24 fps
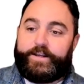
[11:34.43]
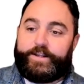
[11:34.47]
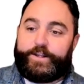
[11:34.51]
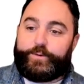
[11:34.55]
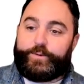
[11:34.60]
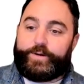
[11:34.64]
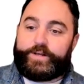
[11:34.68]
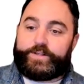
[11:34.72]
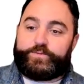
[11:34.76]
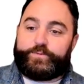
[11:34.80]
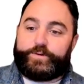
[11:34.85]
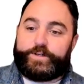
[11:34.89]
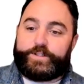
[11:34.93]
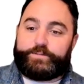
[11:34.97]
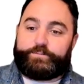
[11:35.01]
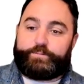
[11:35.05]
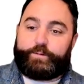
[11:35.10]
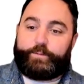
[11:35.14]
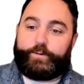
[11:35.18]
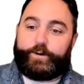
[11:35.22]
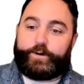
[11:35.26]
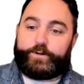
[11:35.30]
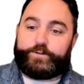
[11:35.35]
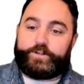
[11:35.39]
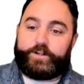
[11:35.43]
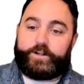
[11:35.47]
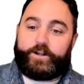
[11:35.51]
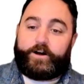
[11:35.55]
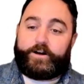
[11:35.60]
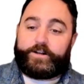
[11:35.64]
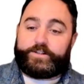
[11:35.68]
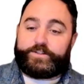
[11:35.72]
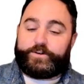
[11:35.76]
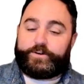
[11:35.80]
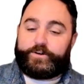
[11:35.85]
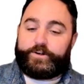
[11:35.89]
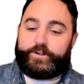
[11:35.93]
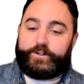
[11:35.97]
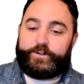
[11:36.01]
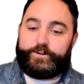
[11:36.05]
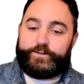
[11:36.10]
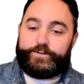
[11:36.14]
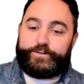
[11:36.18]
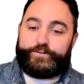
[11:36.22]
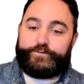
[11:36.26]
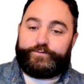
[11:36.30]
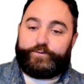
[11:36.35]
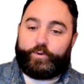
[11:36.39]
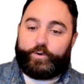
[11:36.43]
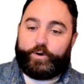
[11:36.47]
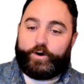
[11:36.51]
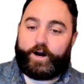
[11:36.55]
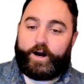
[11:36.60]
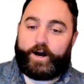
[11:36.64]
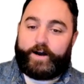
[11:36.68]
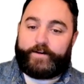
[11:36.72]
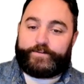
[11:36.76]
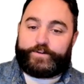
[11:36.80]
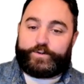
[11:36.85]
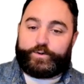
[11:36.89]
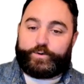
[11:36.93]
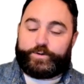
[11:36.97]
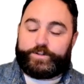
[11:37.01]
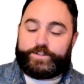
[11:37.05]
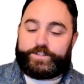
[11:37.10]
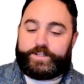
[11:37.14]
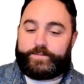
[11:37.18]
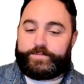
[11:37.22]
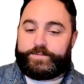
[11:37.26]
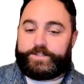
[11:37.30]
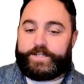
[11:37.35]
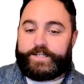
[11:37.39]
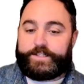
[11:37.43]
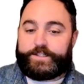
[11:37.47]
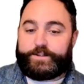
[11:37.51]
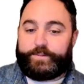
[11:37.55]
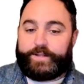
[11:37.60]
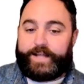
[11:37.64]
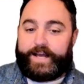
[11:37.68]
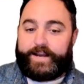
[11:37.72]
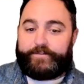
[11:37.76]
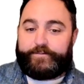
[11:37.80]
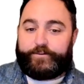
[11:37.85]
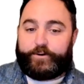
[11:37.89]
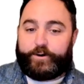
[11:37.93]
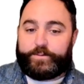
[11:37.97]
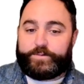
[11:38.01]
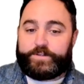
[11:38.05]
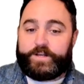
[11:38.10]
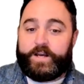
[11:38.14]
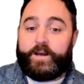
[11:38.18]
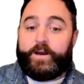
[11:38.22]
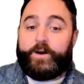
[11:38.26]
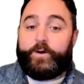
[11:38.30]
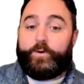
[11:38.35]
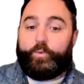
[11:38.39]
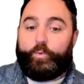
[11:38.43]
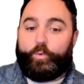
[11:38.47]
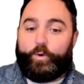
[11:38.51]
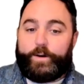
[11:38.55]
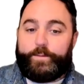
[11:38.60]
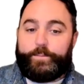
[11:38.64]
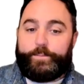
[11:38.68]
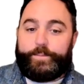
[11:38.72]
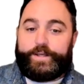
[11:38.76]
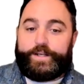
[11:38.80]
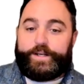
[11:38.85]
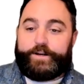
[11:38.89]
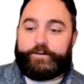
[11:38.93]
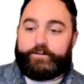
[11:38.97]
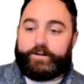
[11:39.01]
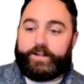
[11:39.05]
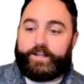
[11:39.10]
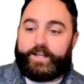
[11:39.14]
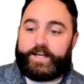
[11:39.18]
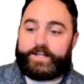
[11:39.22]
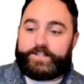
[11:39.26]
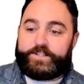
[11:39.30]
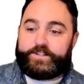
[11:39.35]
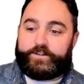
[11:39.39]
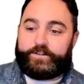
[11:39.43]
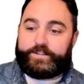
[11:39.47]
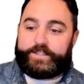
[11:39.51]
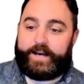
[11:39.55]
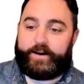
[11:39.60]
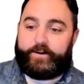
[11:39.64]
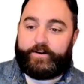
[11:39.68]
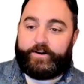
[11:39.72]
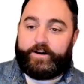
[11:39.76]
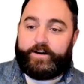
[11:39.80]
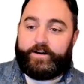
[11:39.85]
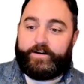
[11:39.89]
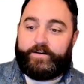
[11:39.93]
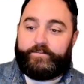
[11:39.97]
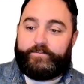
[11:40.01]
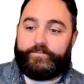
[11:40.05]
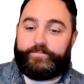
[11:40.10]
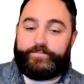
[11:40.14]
U.S. Wind's proposal also includes four offshore substation platforms, one meteorological tower,